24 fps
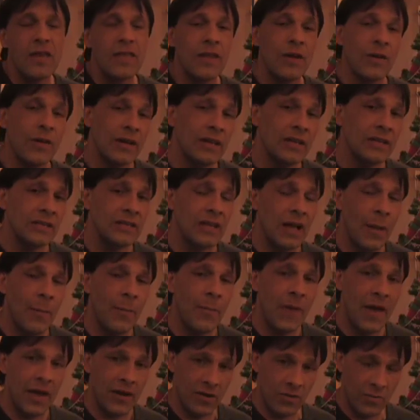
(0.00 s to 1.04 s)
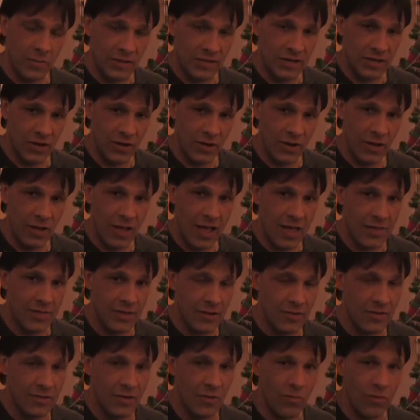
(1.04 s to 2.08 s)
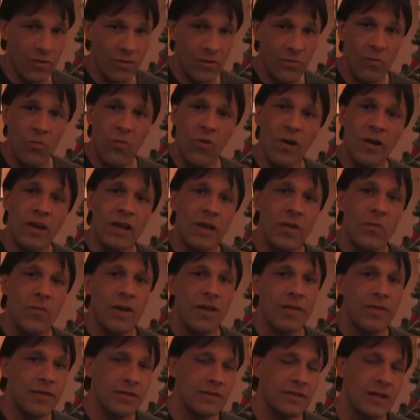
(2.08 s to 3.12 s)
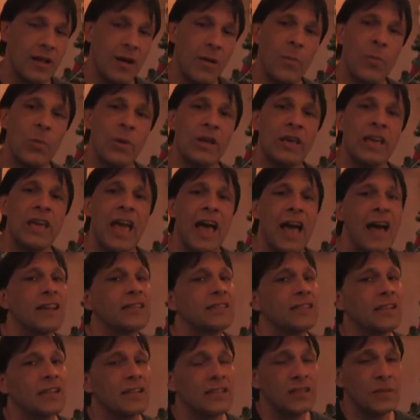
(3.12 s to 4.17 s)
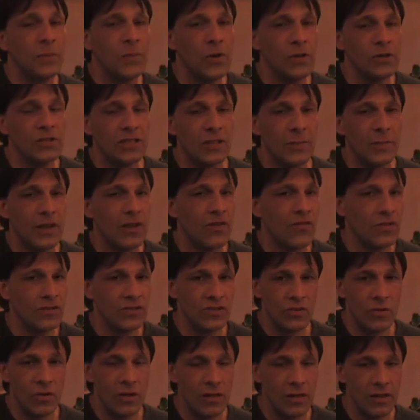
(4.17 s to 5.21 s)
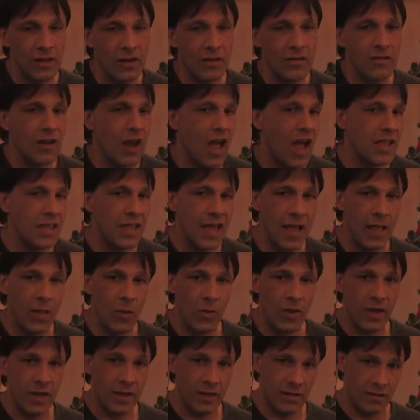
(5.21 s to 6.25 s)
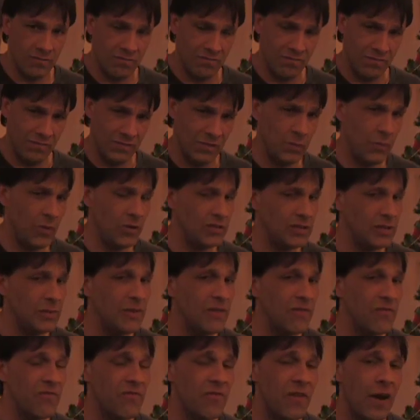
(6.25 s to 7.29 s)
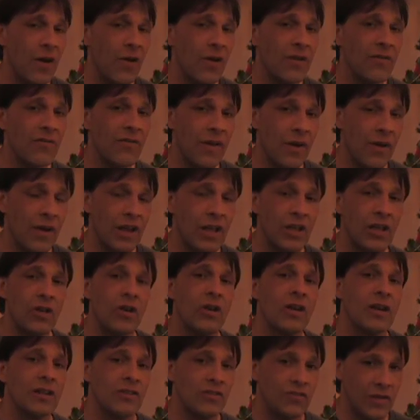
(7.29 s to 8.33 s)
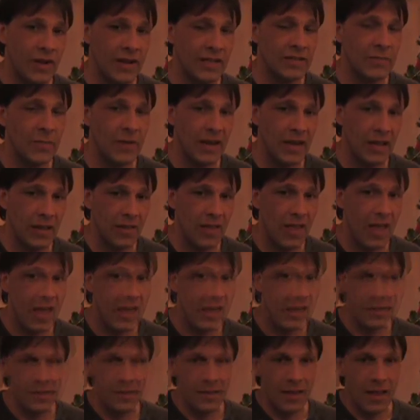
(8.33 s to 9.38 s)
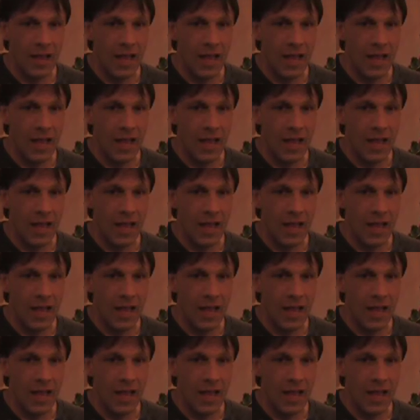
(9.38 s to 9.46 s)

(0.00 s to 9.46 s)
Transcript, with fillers: There is a better material out there that we're working with. This company has it. It's supposed to be crystal clear, non-yellowing. It's supposed to be very, very good at transmitting light.